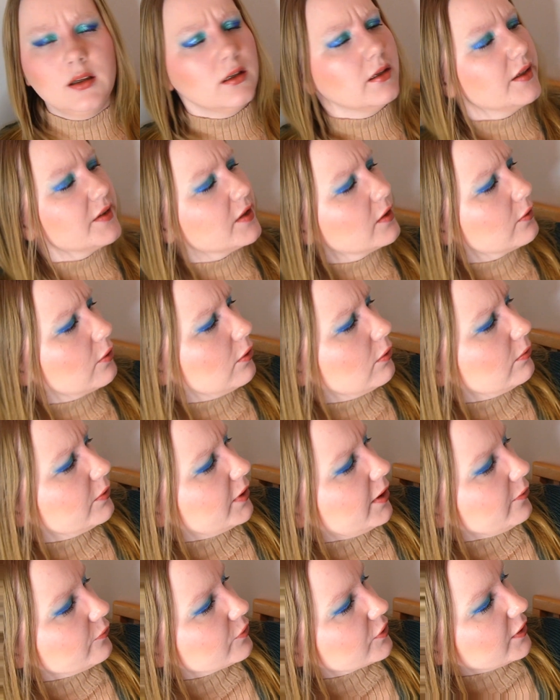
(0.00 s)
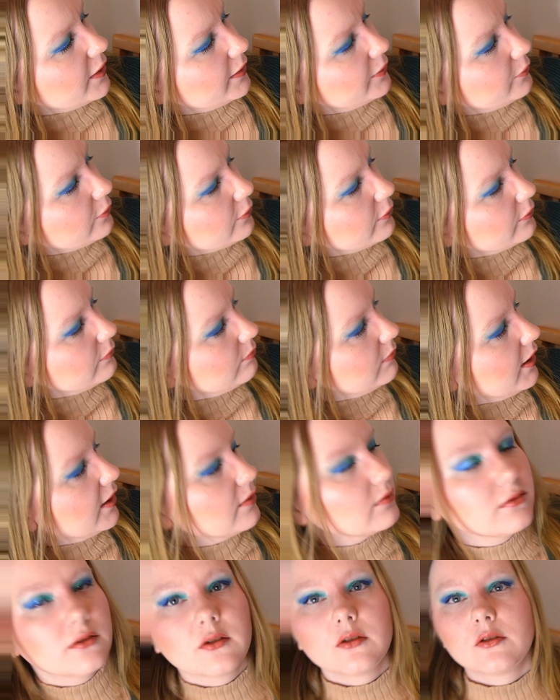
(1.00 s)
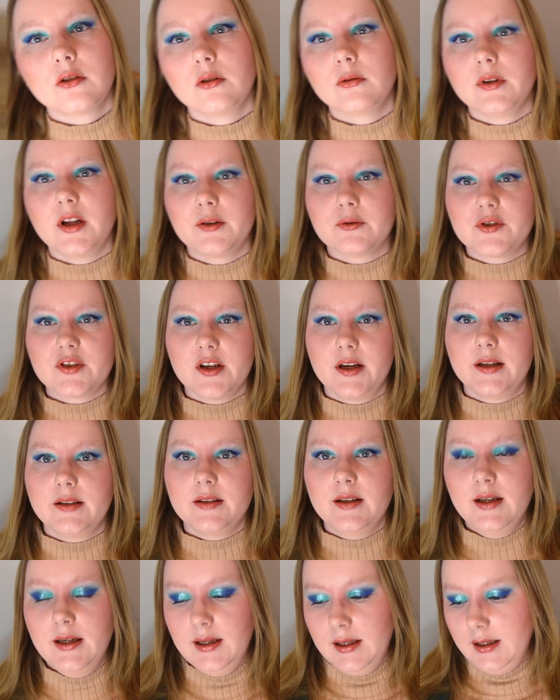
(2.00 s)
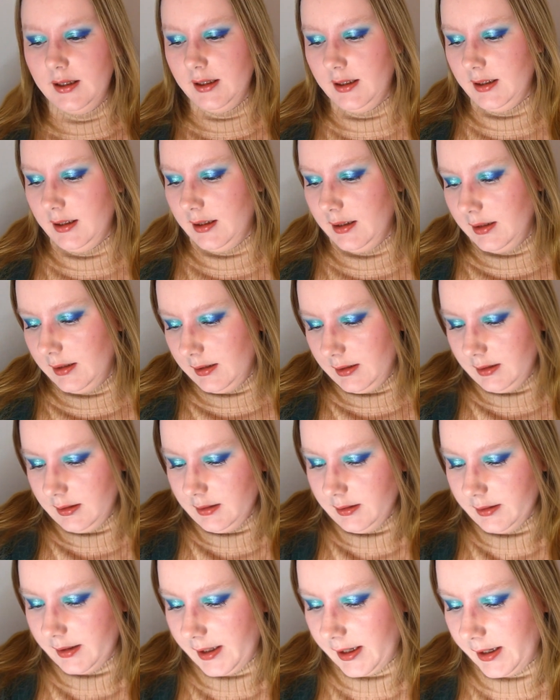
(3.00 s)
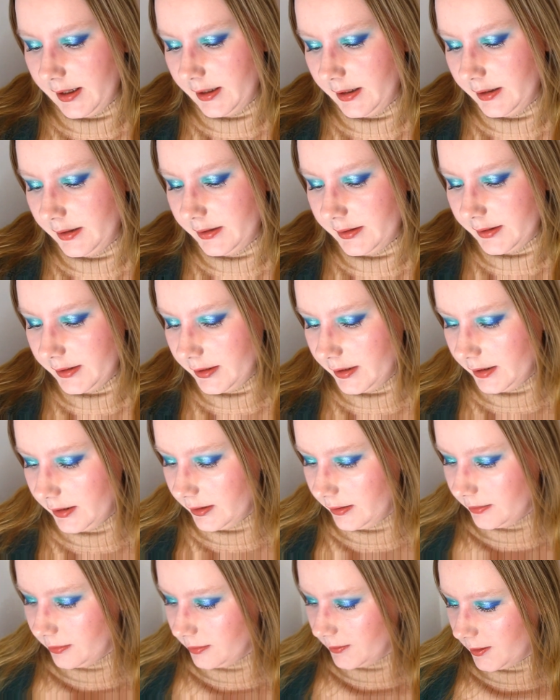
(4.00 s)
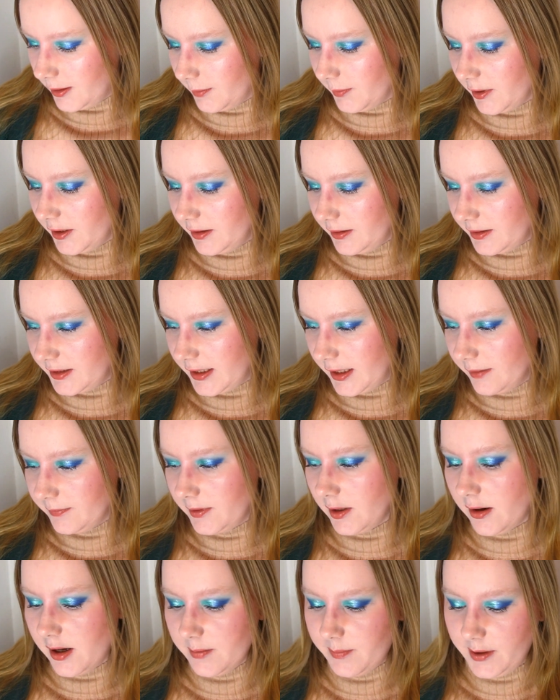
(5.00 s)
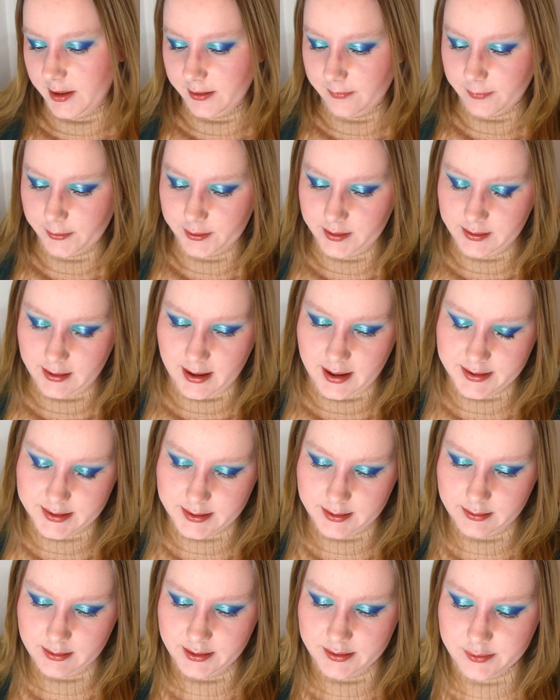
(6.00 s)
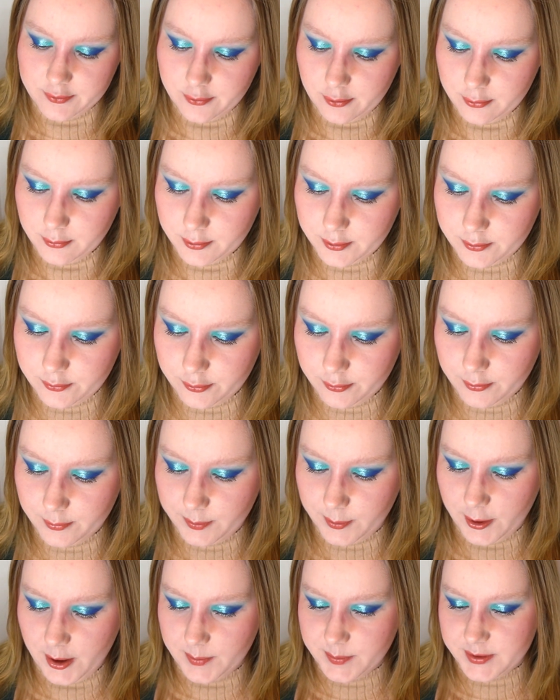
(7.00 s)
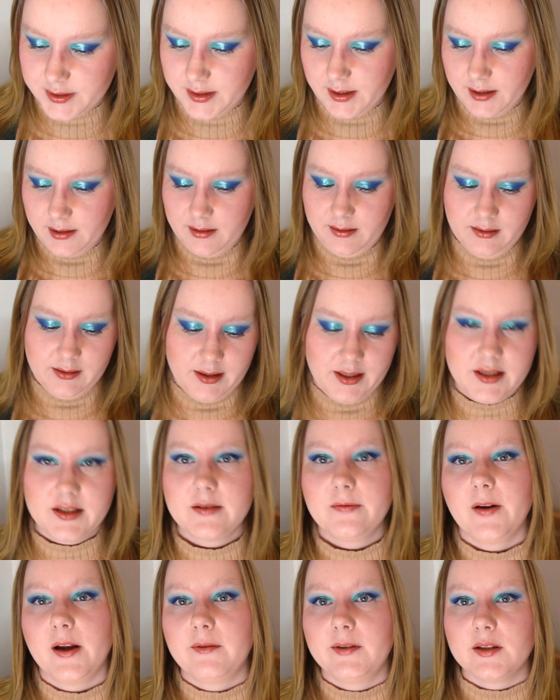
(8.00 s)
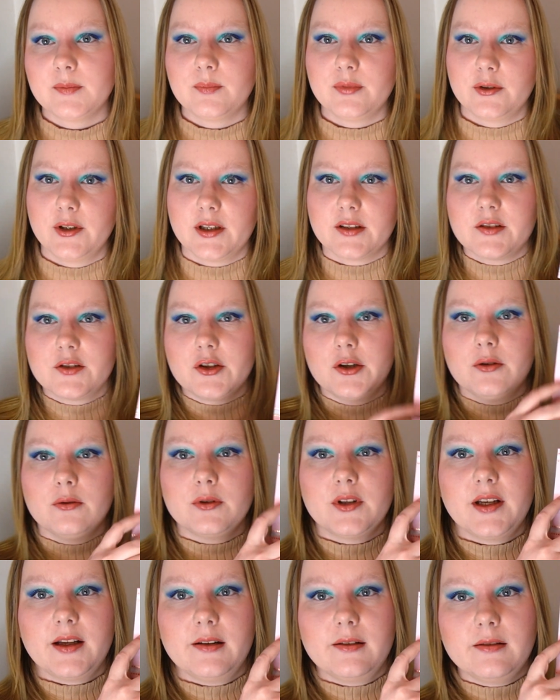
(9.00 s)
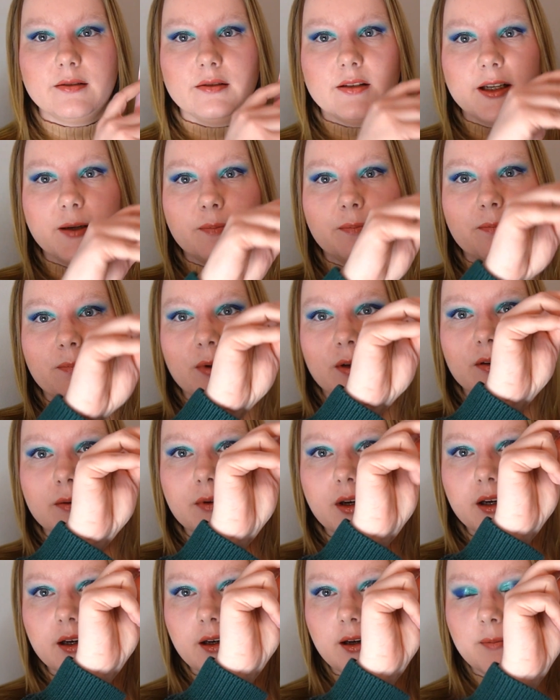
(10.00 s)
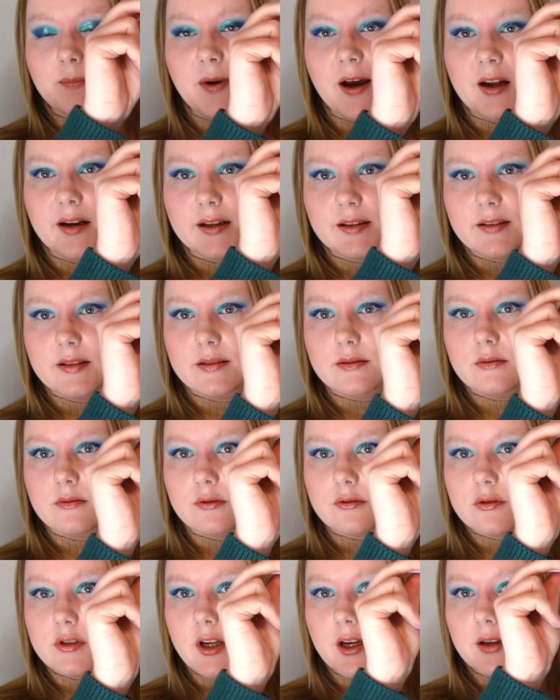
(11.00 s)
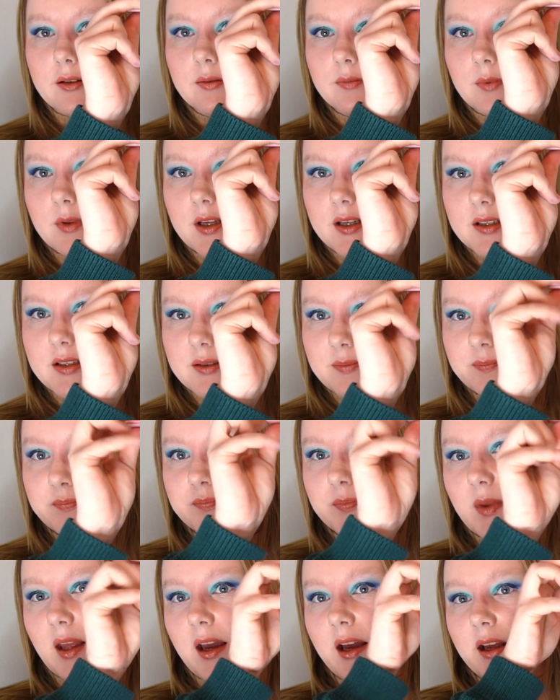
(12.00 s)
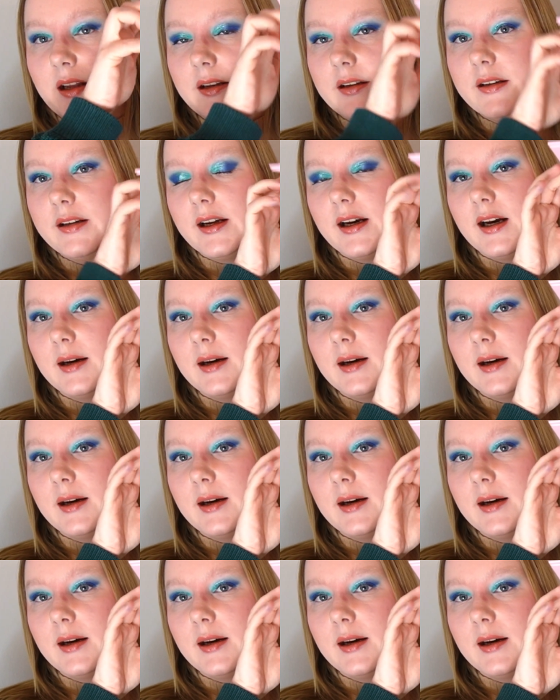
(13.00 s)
Is it cold outside, or yeah, cold outside. And I'm gonna save the eye palette for the last, and let's go through perhaps the least favorite product. So the lip palette looks like this, and